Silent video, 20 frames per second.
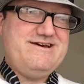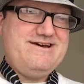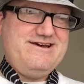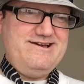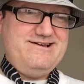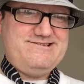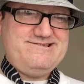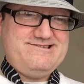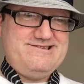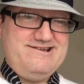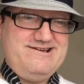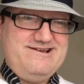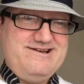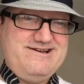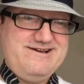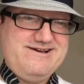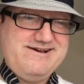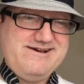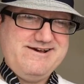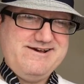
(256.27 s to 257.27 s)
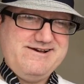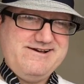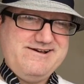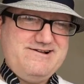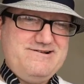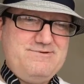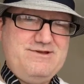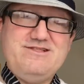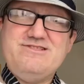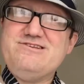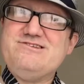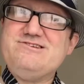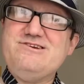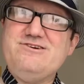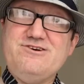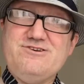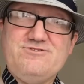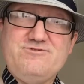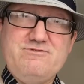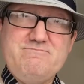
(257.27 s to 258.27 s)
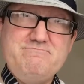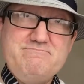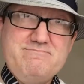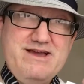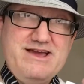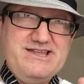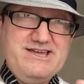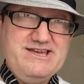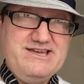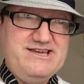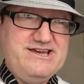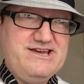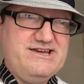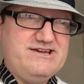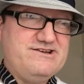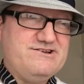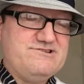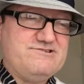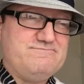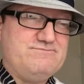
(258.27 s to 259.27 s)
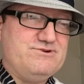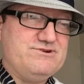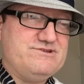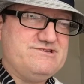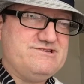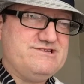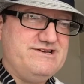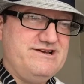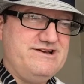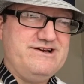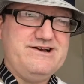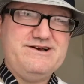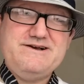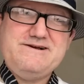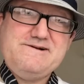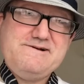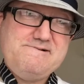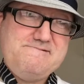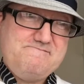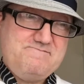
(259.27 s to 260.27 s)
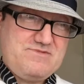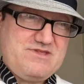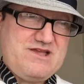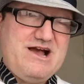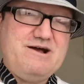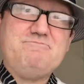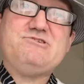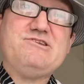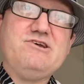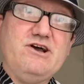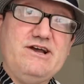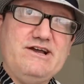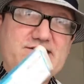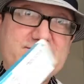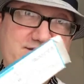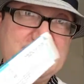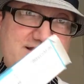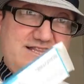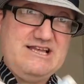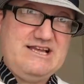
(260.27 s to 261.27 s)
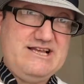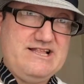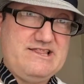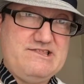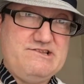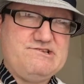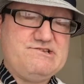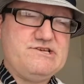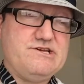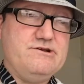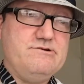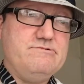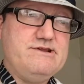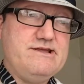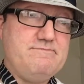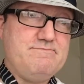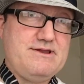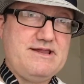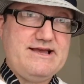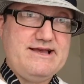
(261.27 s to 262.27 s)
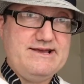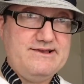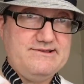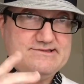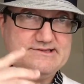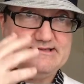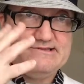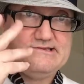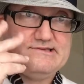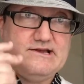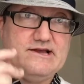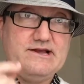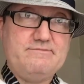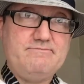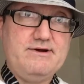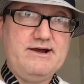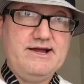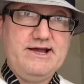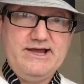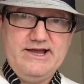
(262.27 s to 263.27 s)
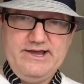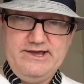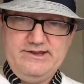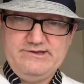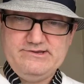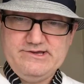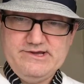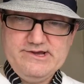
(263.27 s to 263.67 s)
It's been on the charts for many years, but I'm starting to like the tune it plays inside my head.